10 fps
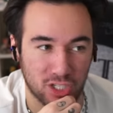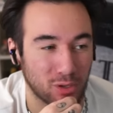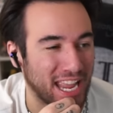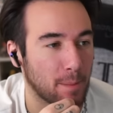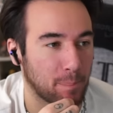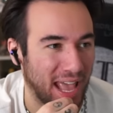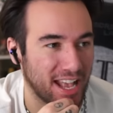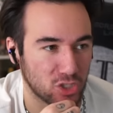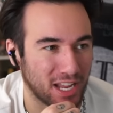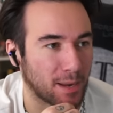You can't
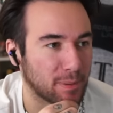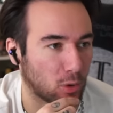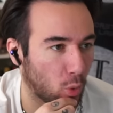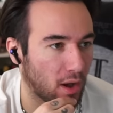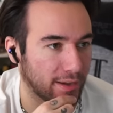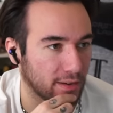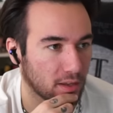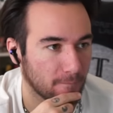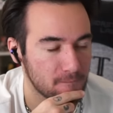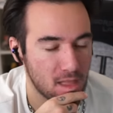pass. You gotta pick one.
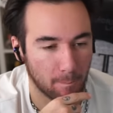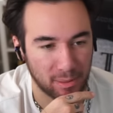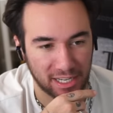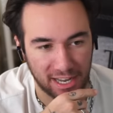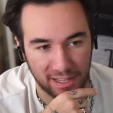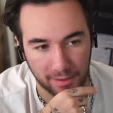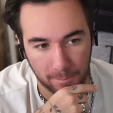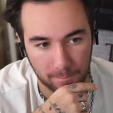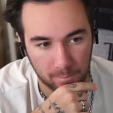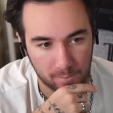I'm picking A.
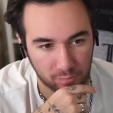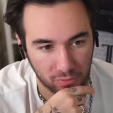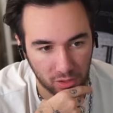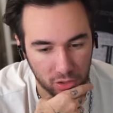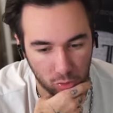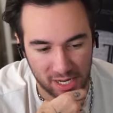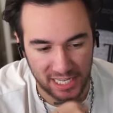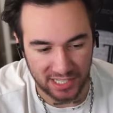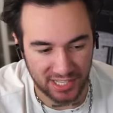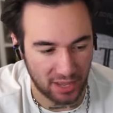
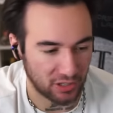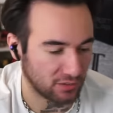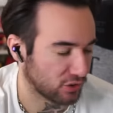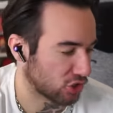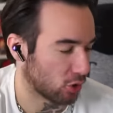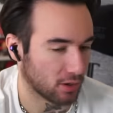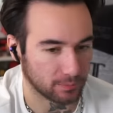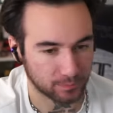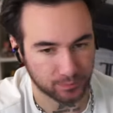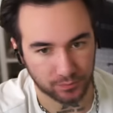Eureka 7, for sure.
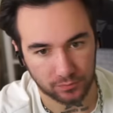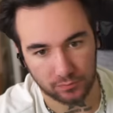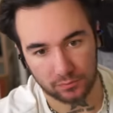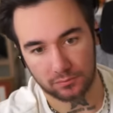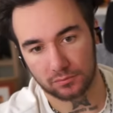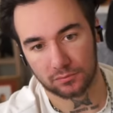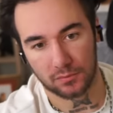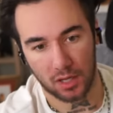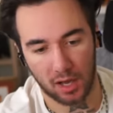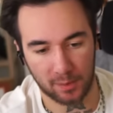
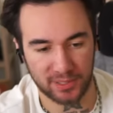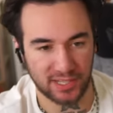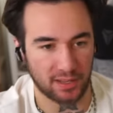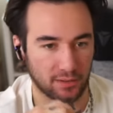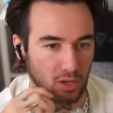100%.